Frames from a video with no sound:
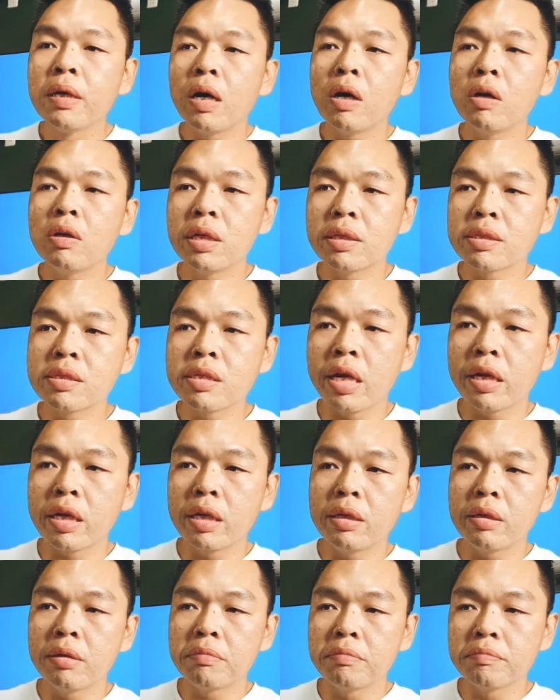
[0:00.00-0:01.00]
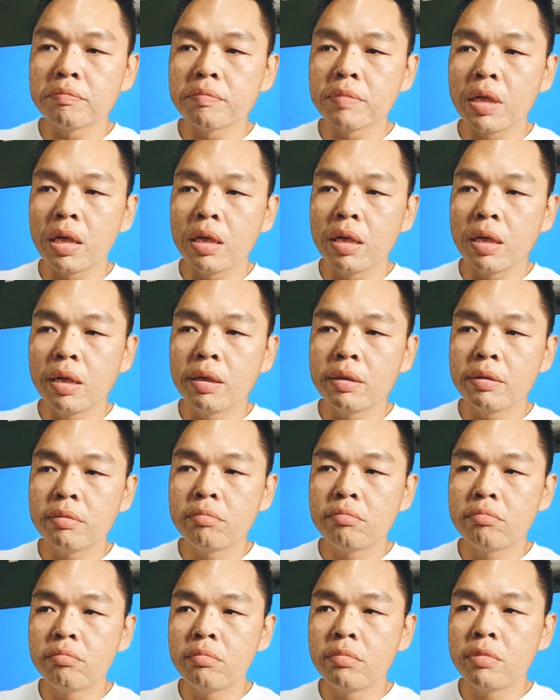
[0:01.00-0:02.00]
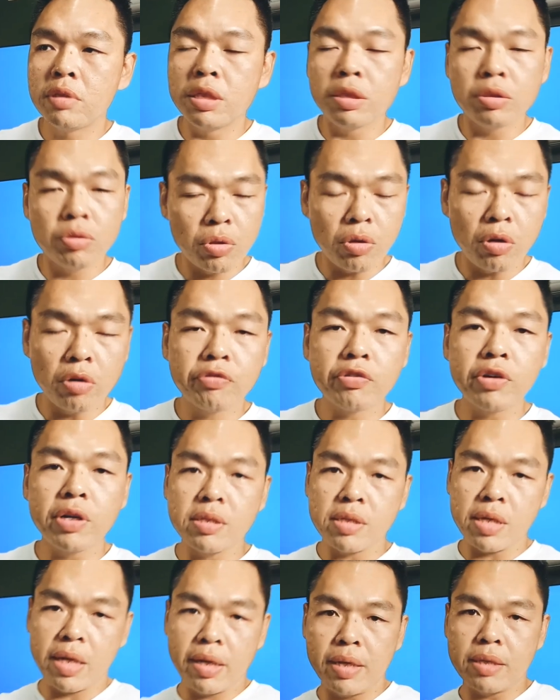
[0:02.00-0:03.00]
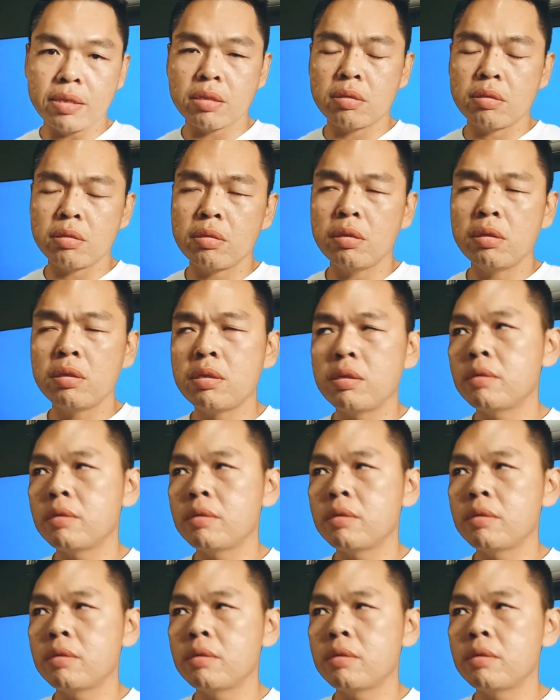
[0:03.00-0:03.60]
on the second uh, D2 conference, I guess,